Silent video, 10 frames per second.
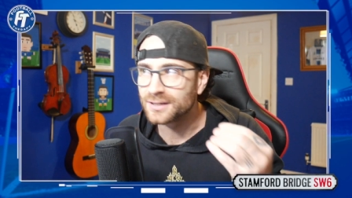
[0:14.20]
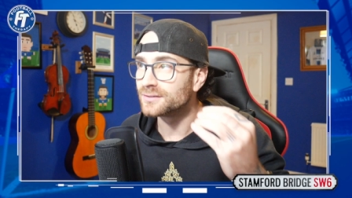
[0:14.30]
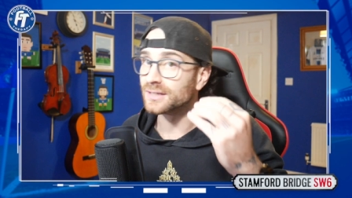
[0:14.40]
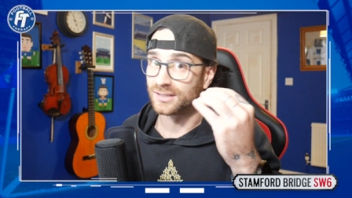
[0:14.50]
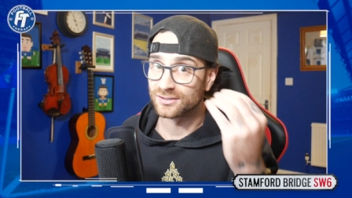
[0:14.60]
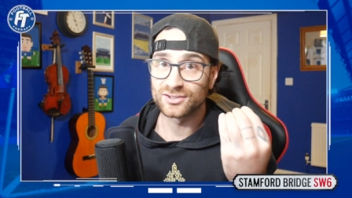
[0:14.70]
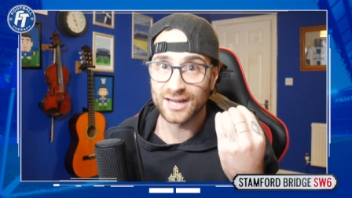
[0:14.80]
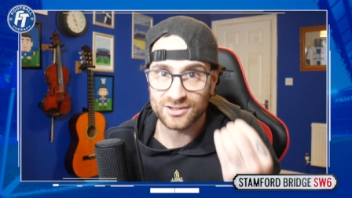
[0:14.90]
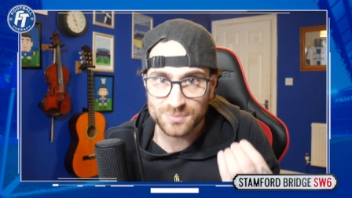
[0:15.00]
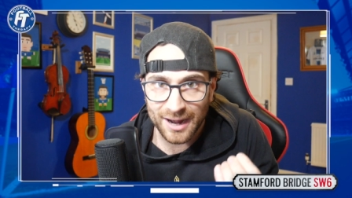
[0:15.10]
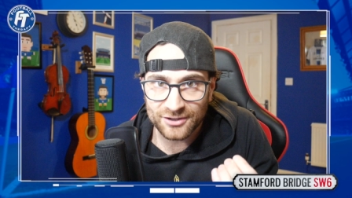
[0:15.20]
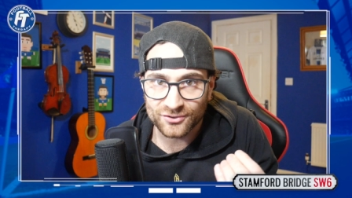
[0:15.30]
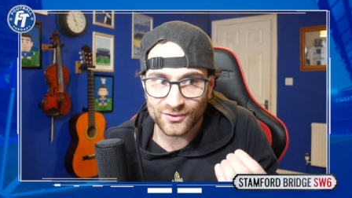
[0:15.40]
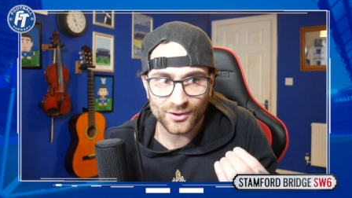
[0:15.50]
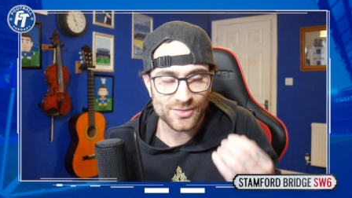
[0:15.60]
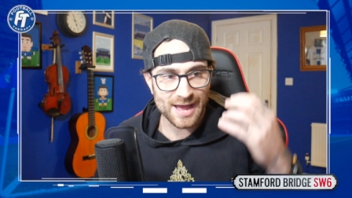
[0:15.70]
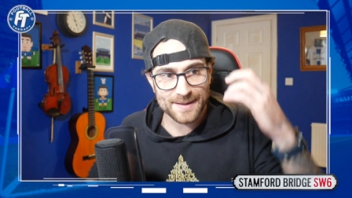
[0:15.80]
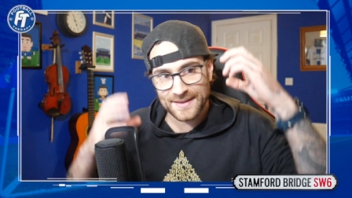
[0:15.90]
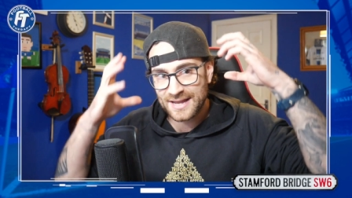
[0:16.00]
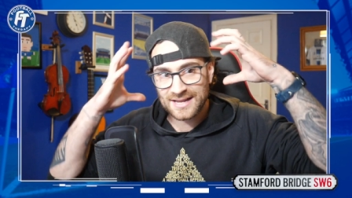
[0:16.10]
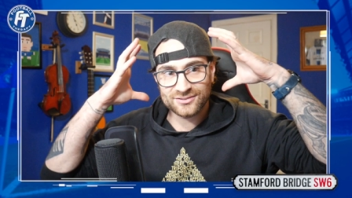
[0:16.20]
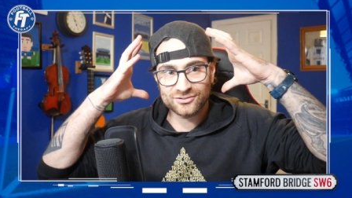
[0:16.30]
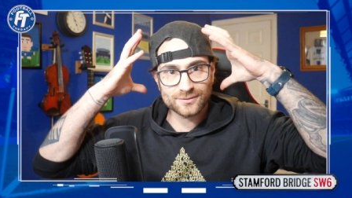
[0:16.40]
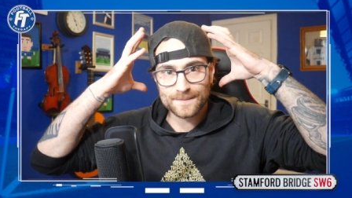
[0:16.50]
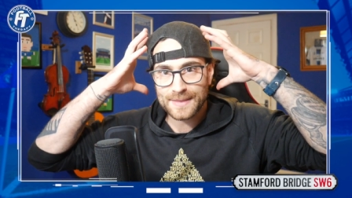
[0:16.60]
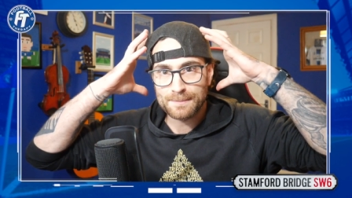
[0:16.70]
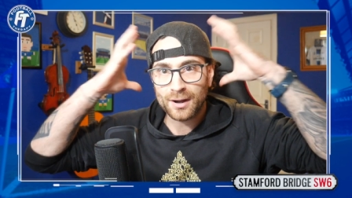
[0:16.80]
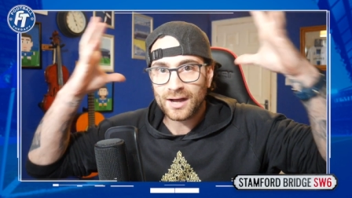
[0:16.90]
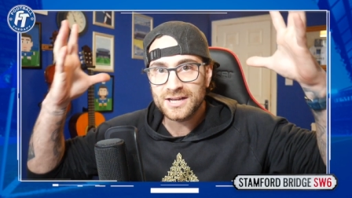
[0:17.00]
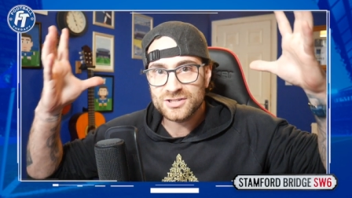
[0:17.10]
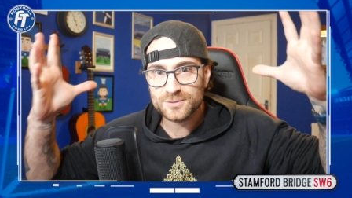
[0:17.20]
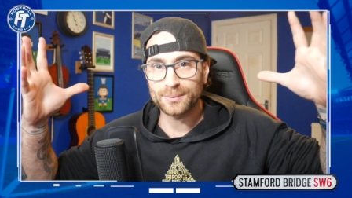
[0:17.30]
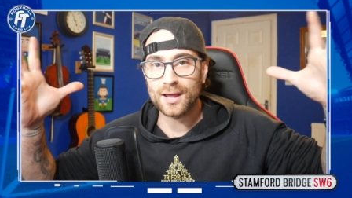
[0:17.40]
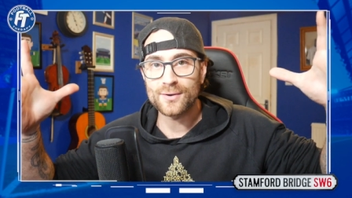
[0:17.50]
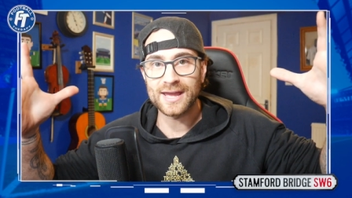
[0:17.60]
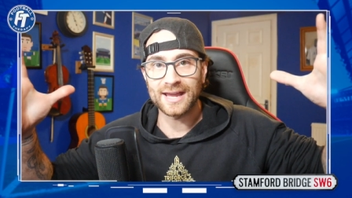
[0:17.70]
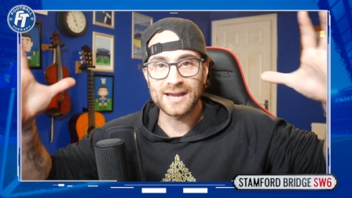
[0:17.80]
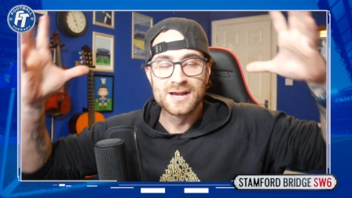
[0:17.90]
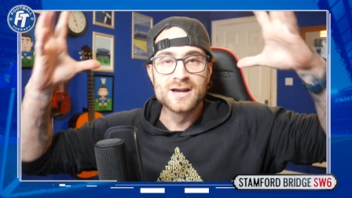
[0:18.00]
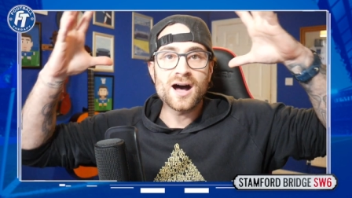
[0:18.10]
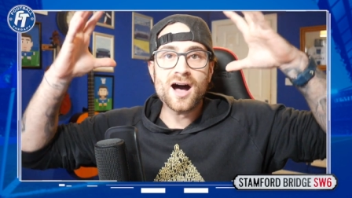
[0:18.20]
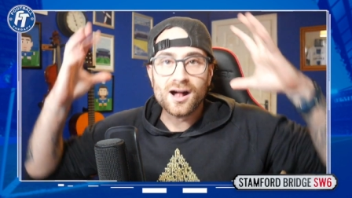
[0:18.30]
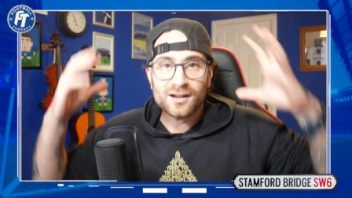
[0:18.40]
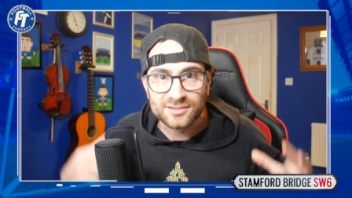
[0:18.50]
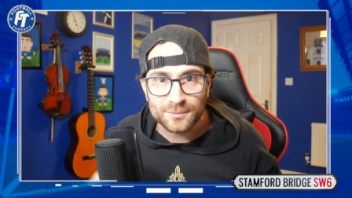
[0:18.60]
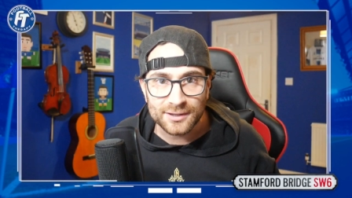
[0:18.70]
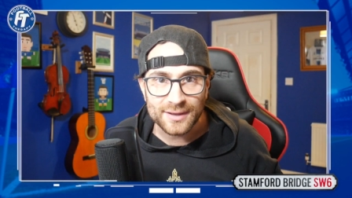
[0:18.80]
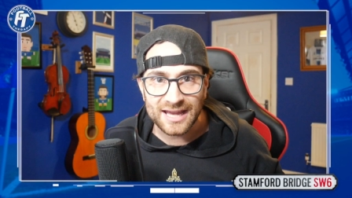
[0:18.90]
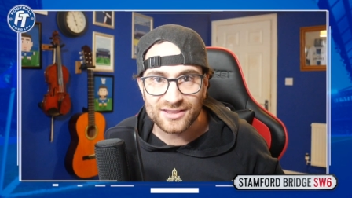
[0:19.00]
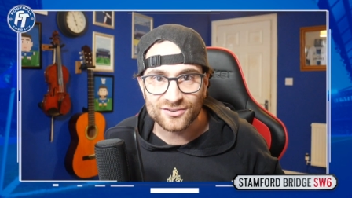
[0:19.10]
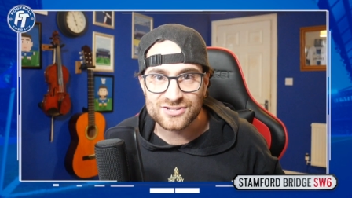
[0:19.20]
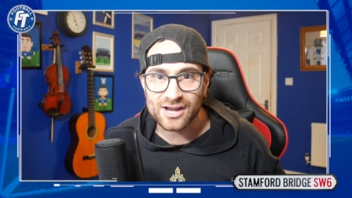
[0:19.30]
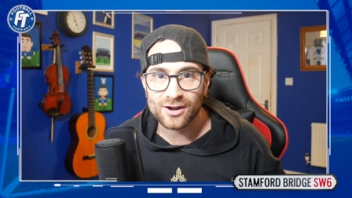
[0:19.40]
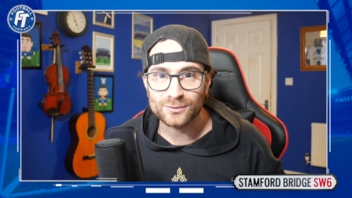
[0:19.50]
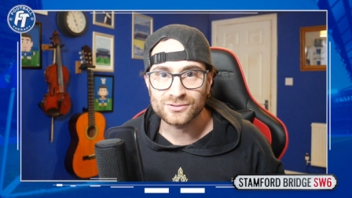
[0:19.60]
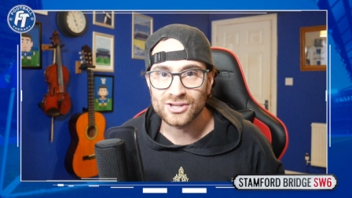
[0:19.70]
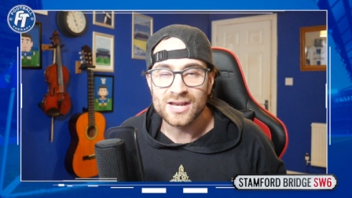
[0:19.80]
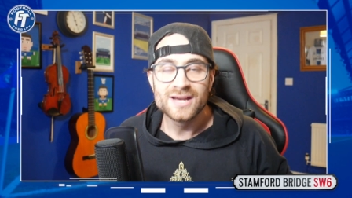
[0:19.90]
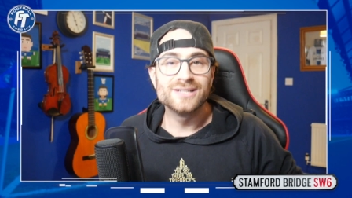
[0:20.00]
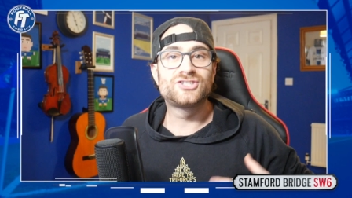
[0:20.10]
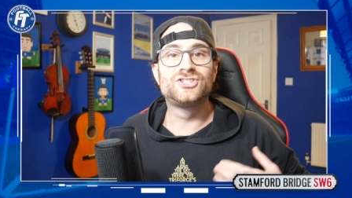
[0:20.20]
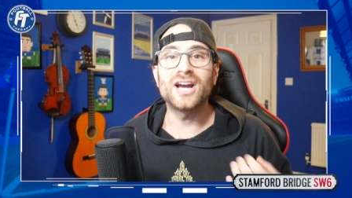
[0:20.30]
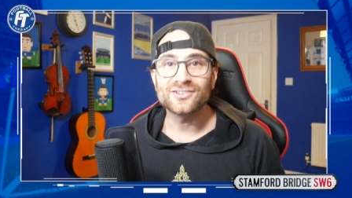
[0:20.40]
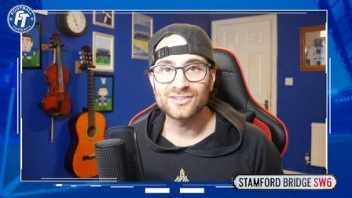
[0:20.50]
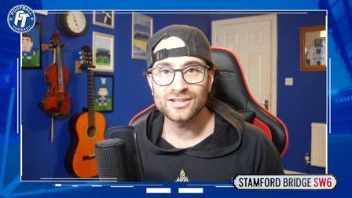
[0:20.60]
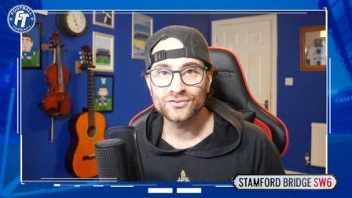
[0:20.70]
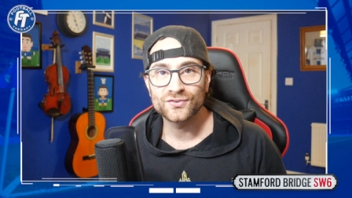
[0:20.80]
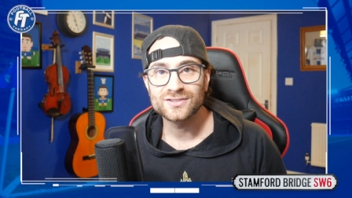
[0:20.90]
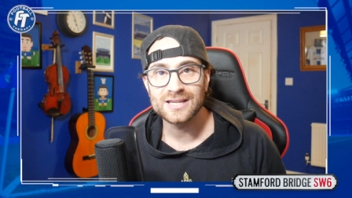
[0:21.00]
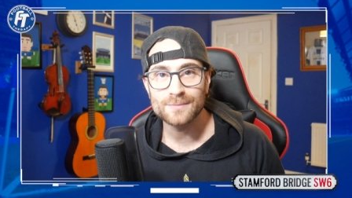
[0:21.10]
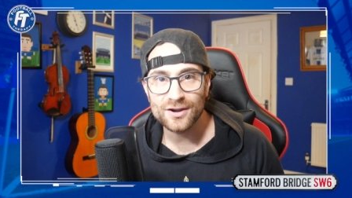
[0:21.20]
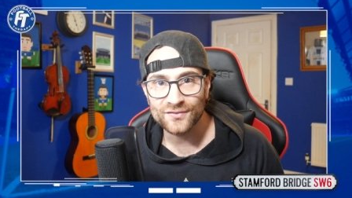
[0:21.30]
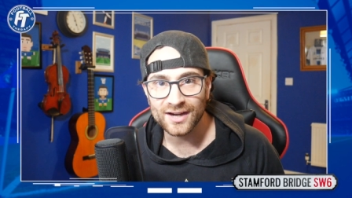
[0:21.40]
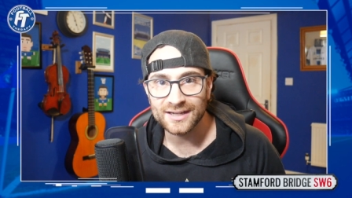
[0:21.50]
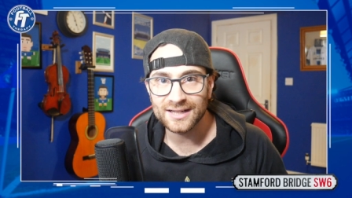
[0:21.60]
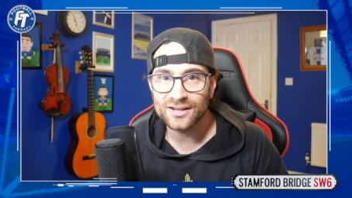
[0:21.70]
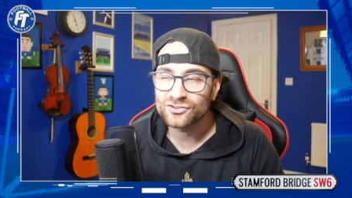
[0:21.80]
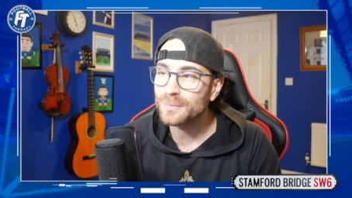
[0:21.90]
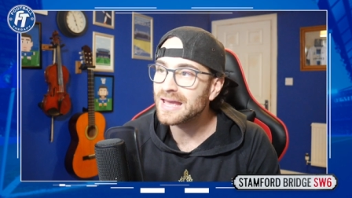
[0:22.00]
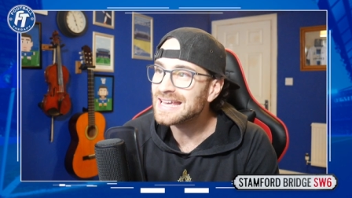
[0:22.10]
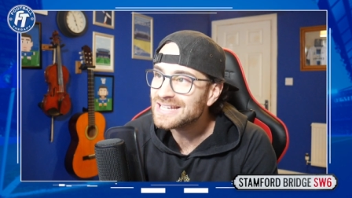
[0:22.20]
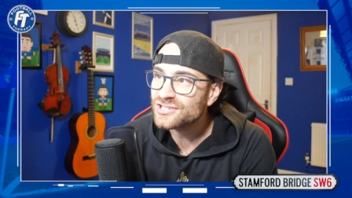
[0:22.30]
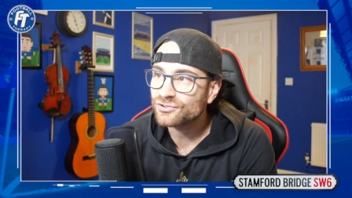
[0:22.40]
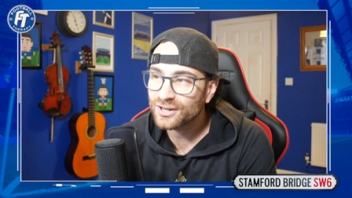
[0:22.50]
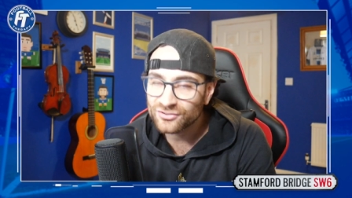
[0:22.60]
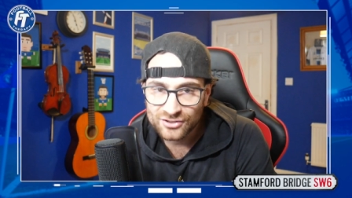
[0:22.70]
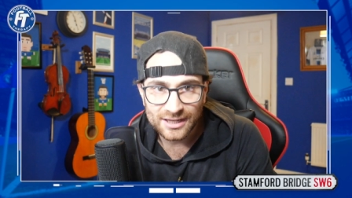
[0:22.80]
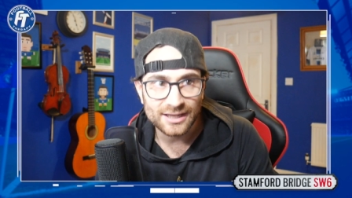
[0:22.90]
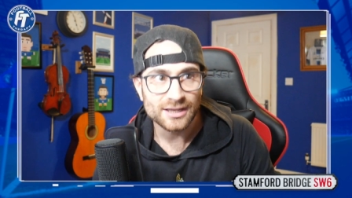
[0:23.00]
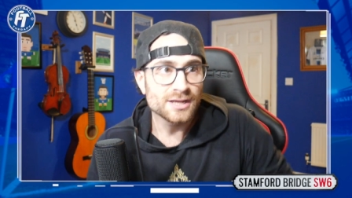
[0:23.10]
in today's match review that it's mind-blowing. Ultimately, we get the result. Justice for Timo Werner. Some interesting,